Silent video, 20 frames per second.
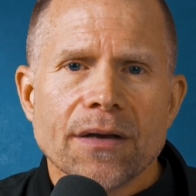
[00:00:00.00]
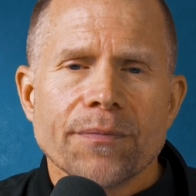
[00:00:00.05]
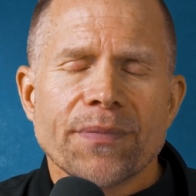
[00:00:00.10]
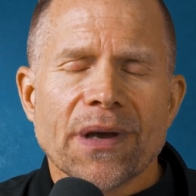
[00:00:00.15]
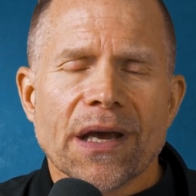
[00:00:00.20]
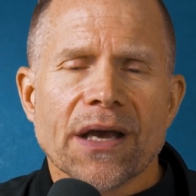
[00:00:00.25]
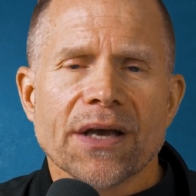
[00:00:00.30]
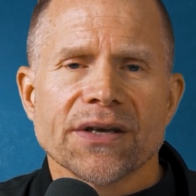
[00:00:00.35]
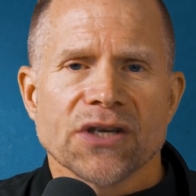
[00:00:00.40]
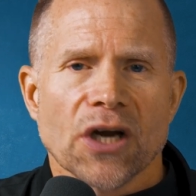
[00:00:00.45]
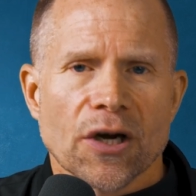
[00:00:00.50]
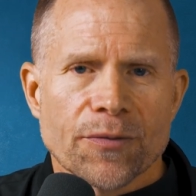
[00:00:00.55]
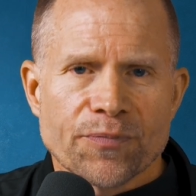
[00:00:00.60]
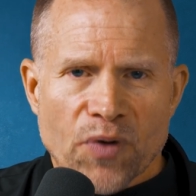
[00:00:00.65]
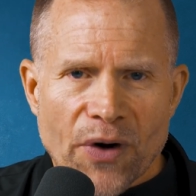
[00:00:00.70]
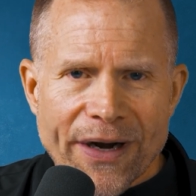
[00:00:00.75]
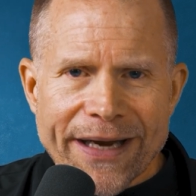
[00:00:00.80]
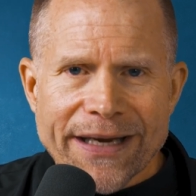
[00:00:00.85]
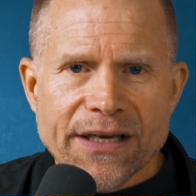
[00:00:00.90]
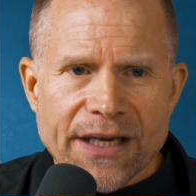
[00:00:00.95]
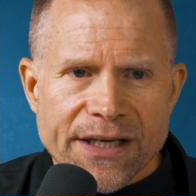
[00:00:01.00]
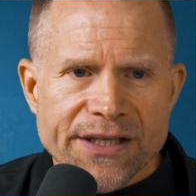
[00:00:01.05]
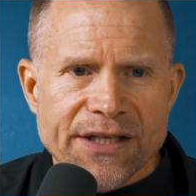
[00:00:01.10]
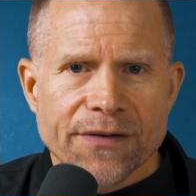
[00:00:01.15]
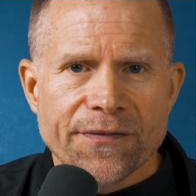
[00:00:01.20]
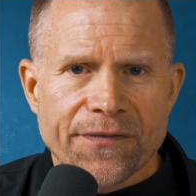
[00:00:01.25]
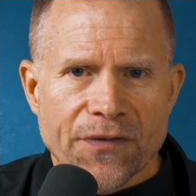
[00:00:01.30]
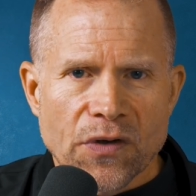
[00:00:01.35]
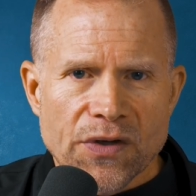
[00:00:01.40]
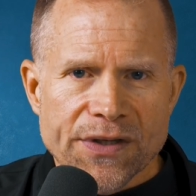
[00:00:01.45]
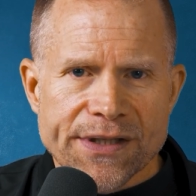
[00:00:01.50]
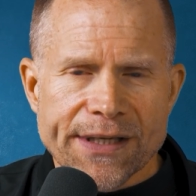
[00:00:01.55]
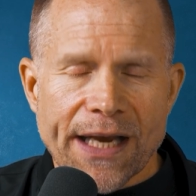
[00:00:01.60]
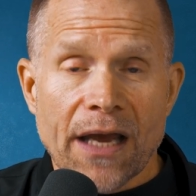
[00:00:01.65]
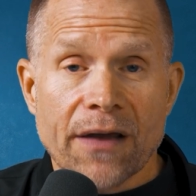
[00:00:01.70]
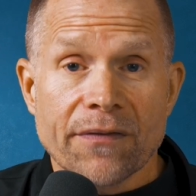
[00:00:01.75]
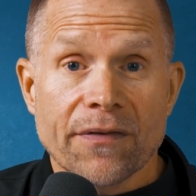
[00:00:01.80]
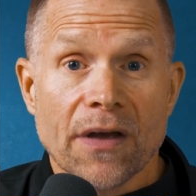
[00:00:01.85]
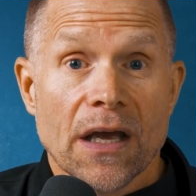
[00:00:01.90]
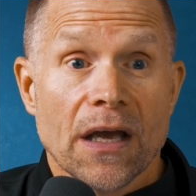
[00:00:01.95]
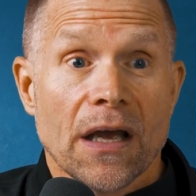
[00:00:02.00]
because our brain doesn't feel safe.